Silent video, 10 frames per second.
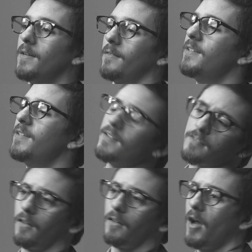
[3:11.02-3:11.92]
This says
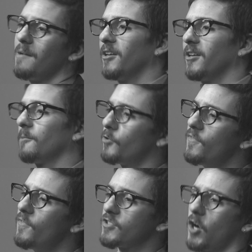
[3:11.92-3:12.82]
a lot about the
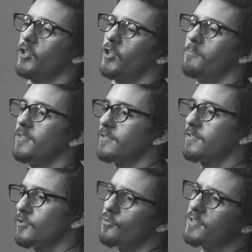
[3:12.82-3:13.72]
previous arguments
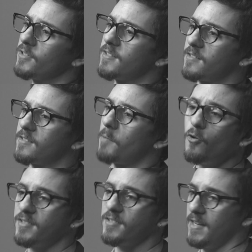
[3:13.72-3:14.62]
towards the
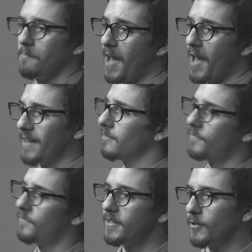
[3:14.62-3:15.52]
supposed impact of
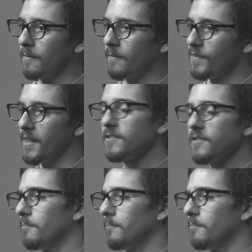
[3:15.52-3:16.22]
video game violence on